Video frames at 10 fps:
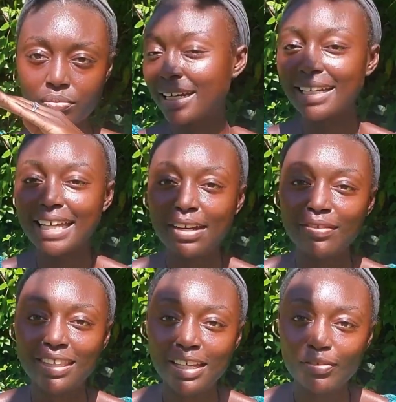I can't
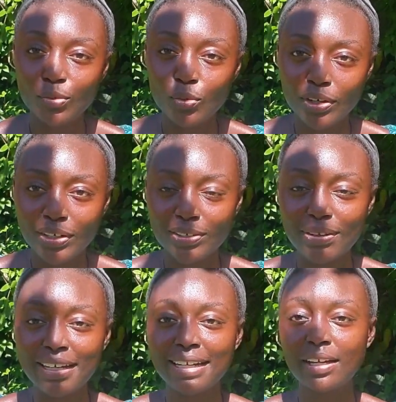even think of the word
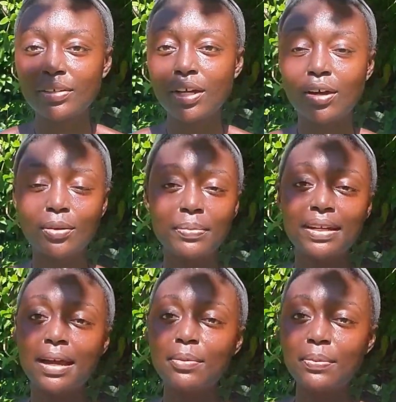right now, y'all,
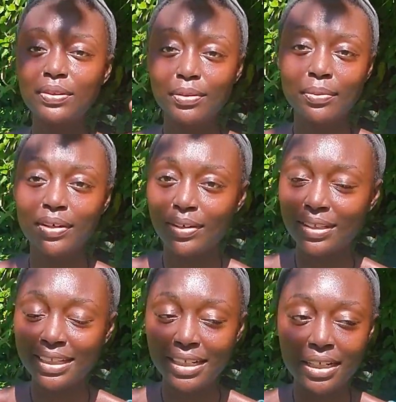but I'm gonna put the word
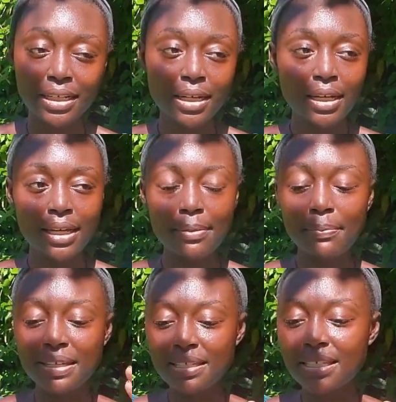on there.
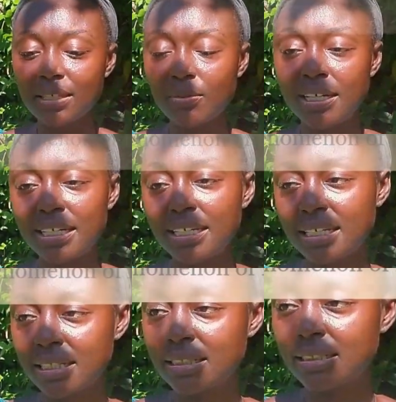Basically, what it
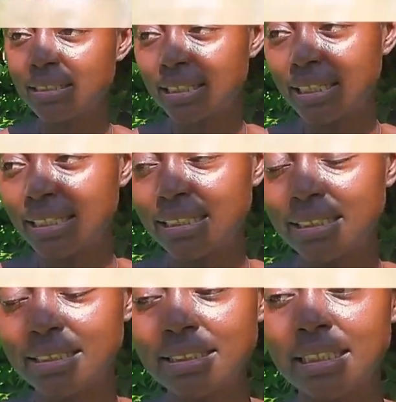is,
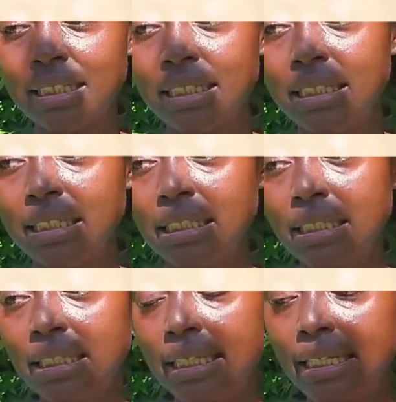is
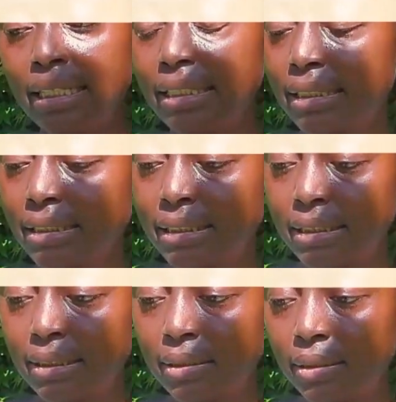it is
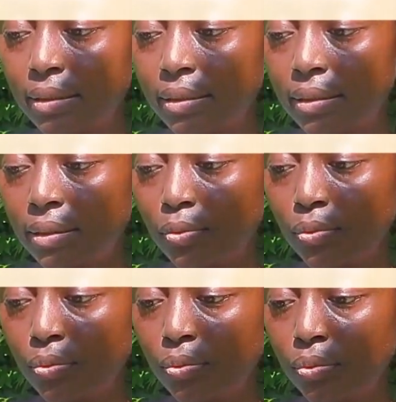
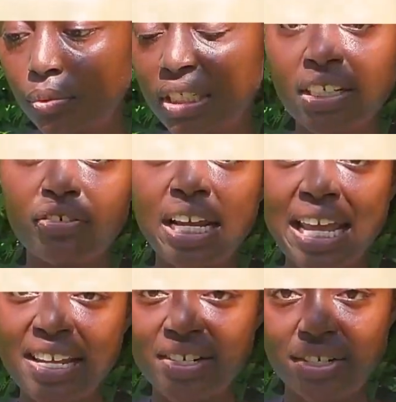the different
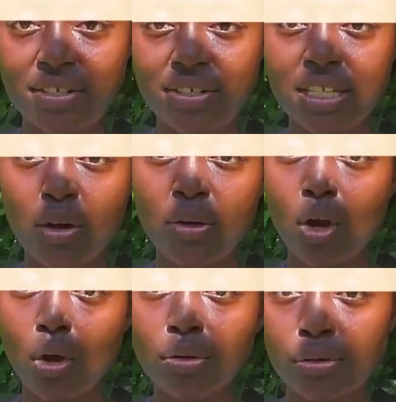ages that we
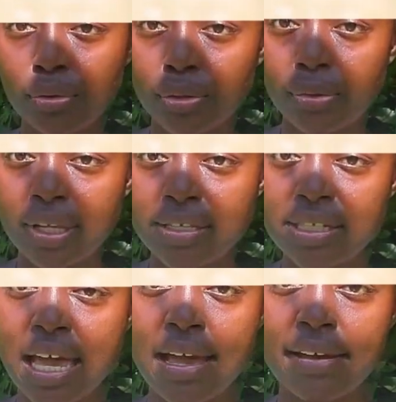go through
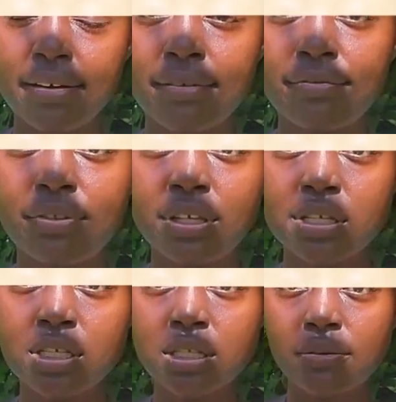inside of
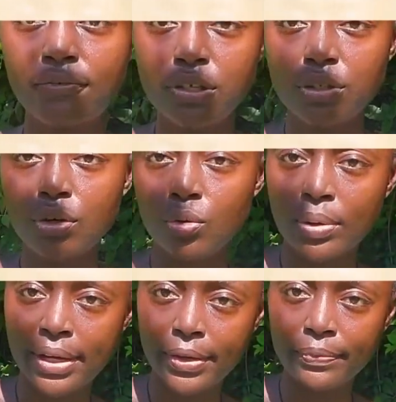this physical
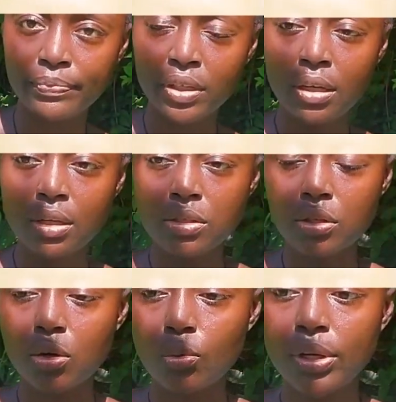realm.
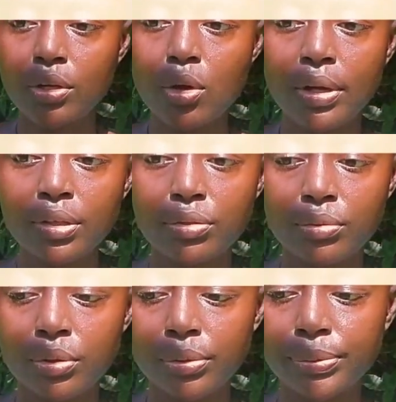So we're going
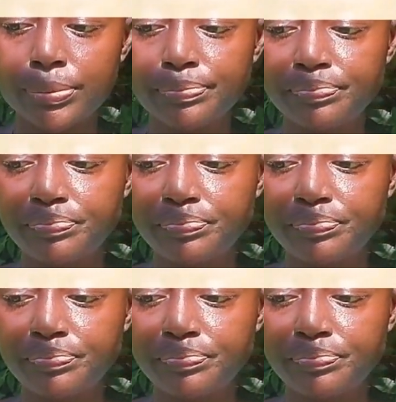through